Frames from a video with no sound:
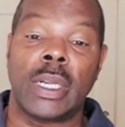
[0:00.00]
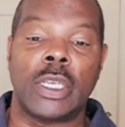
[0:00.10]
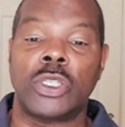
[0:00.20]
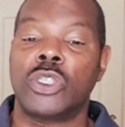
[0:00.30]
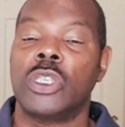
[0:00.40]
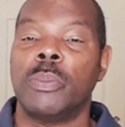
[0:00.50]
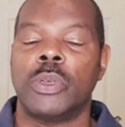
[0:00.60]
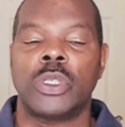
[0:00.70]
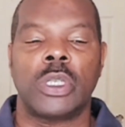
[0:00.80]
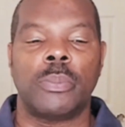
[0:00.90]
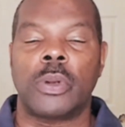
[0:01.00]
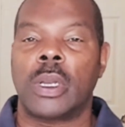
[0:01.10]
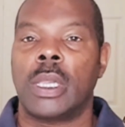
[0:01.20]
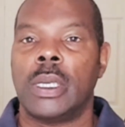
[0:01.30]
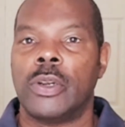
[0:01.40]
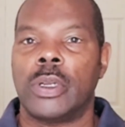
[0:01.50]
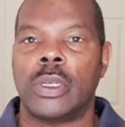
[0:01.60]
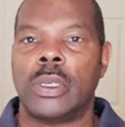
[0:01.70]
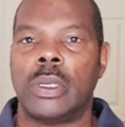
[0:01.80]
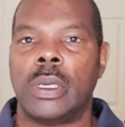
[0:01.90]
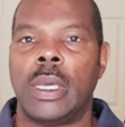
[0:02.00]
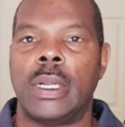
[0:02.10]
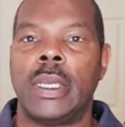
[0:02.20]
It's super, super clear to and